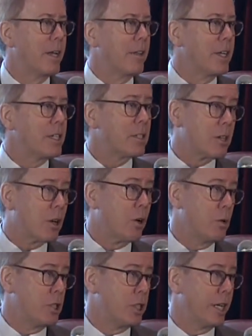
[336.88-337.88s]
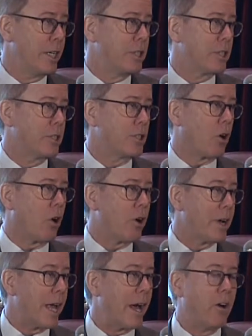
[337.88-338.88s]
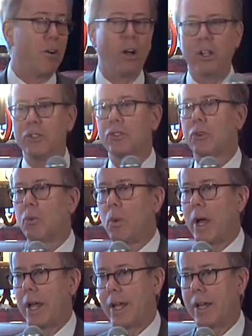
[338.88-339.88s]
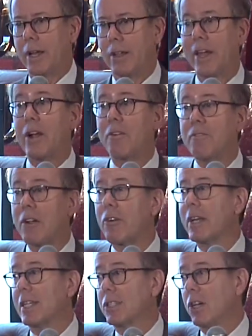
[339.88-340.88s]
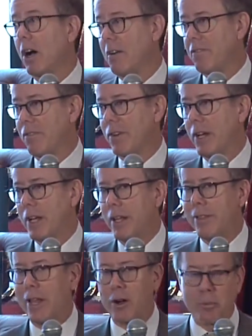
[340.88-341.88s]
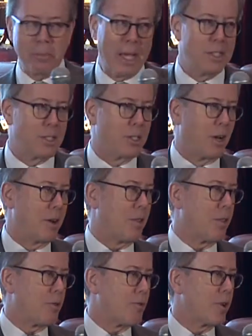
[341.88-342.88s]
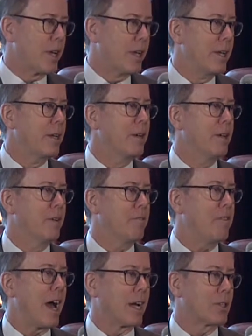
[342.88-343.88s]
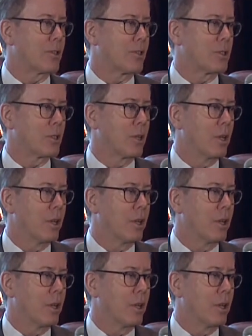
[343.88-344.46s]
These negotiations are now underway. They are very tough. They are based on three factors.